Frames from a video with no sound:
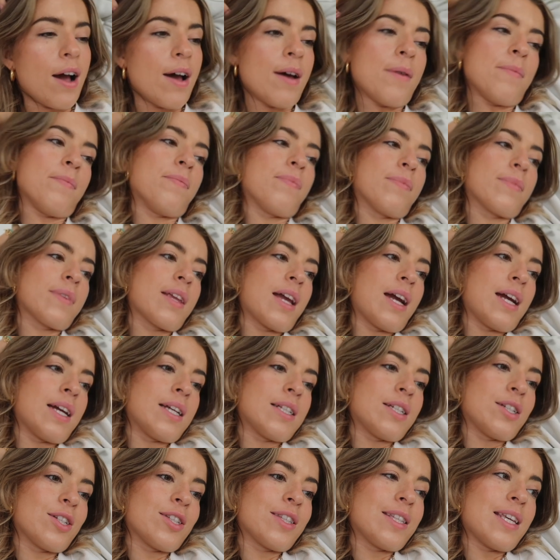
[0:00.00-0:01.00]
Um,
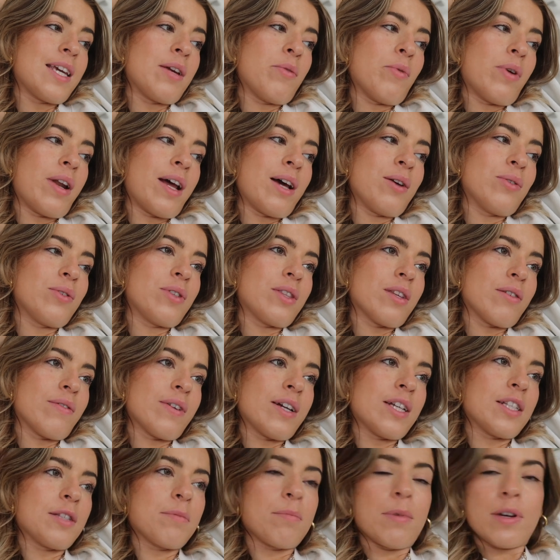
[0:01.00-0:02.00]
and just seeing what else there
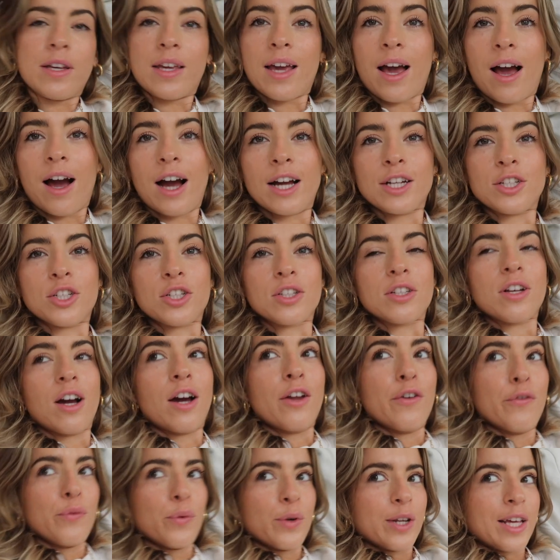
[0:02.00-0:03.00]
is. But yeah, I just
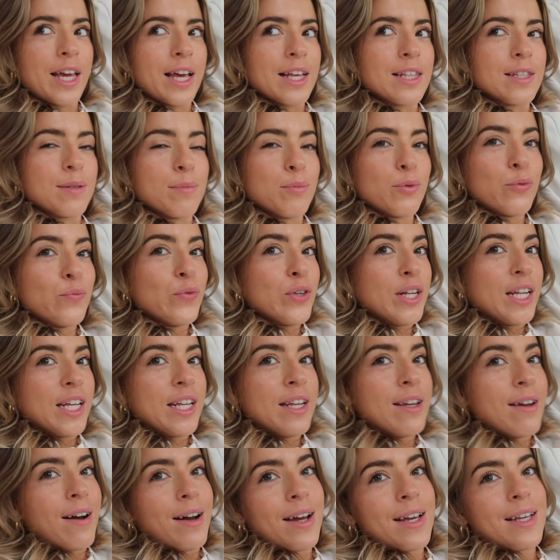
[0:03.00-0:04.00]
kind of want to get some really
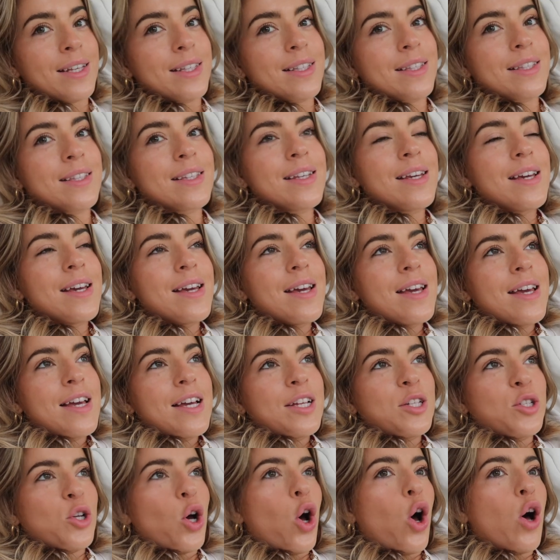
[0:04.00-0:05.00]
nice
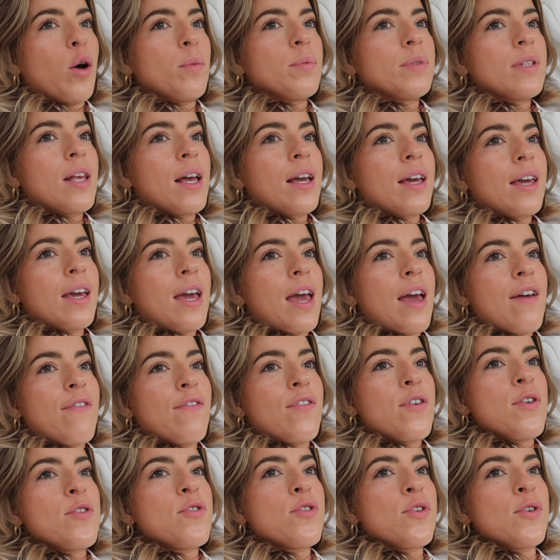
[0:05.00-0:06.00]
tops. Like
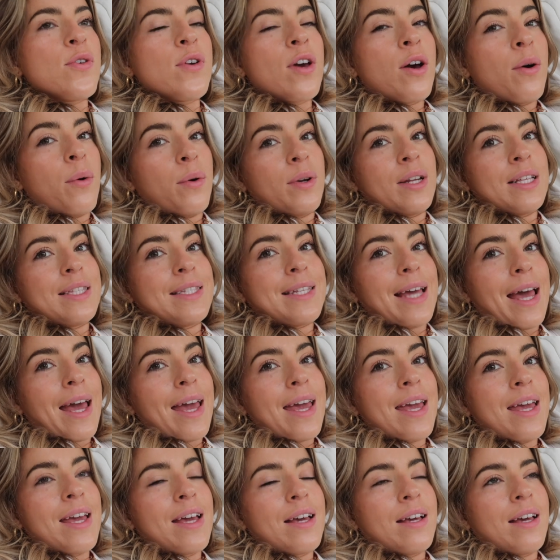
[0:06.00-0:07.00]
if you do go on a
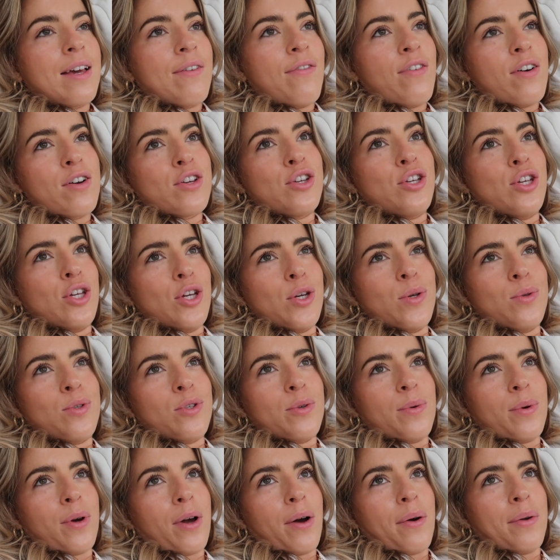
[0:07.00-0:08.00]
date, if you
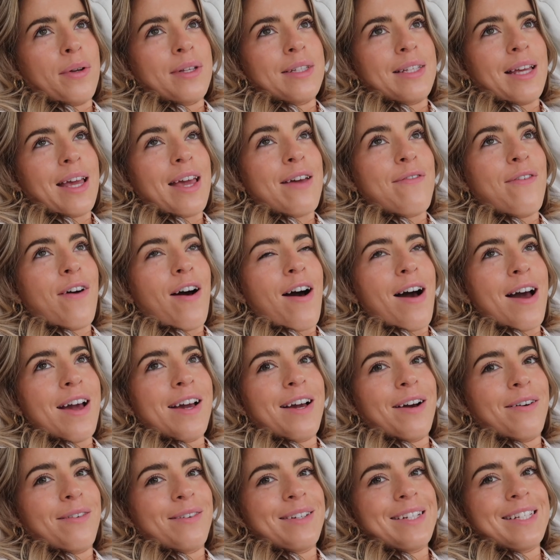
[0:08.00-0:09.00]
do go on a date, if I
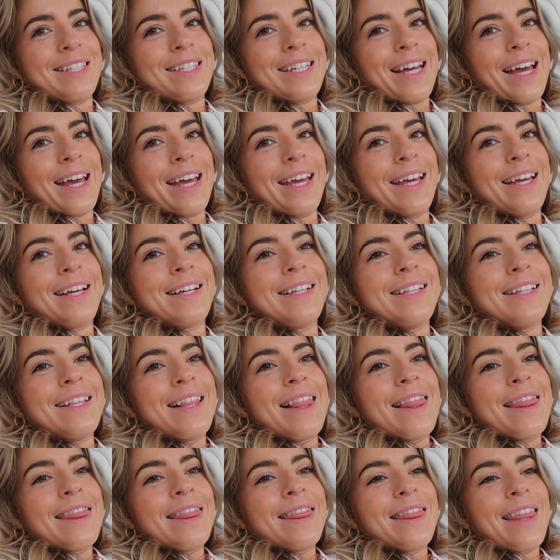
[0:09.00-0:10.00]
go on a date,
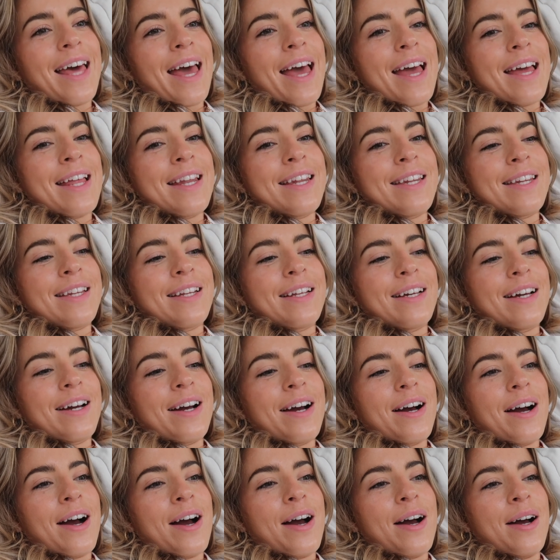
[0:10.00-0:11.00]
then
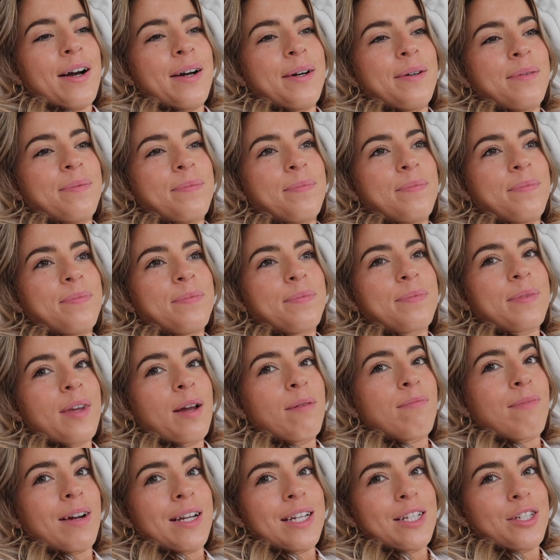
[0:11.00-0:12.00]
um,
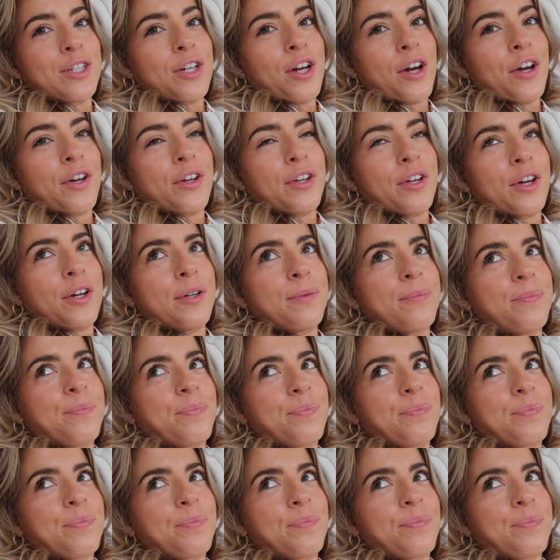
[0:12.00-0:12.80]
I'm ready to go, you know?